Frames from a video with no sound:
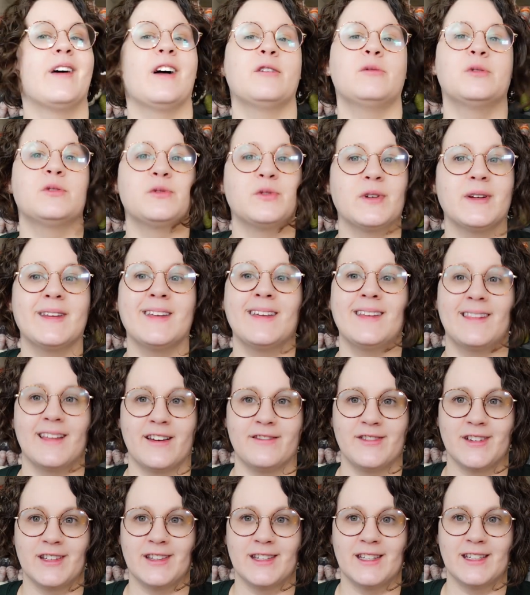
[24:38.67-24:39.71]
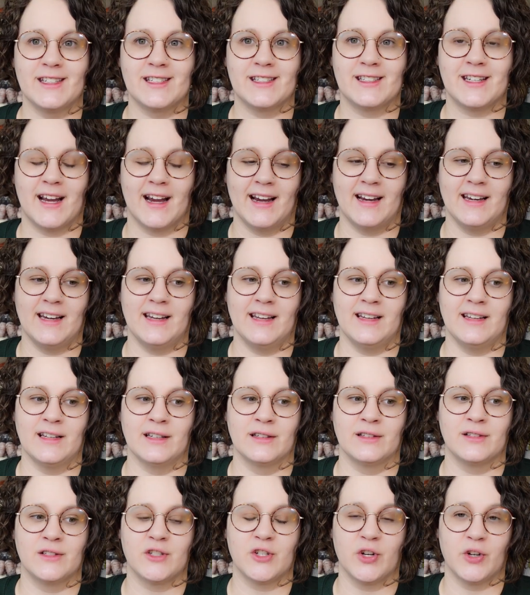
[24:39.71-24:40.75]
I've been really loving these tiny
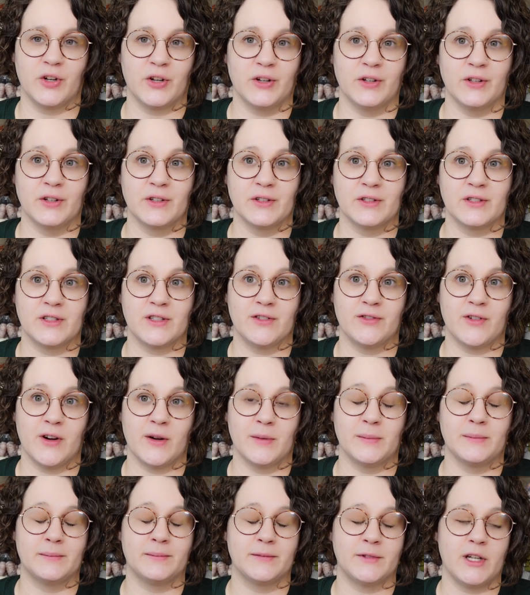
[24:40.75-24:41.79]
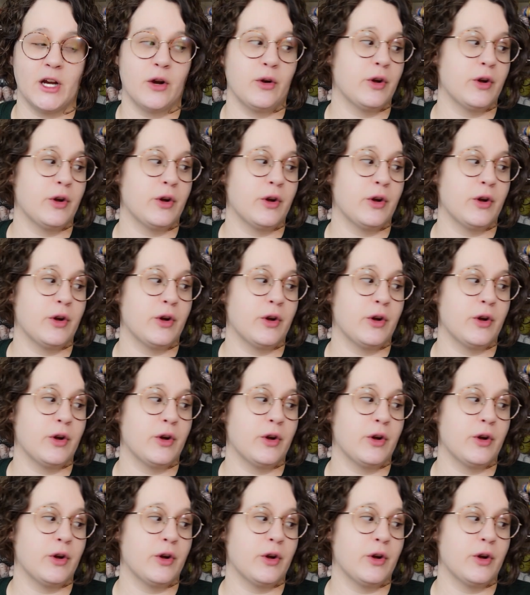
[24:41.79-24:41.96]
circulars from Chow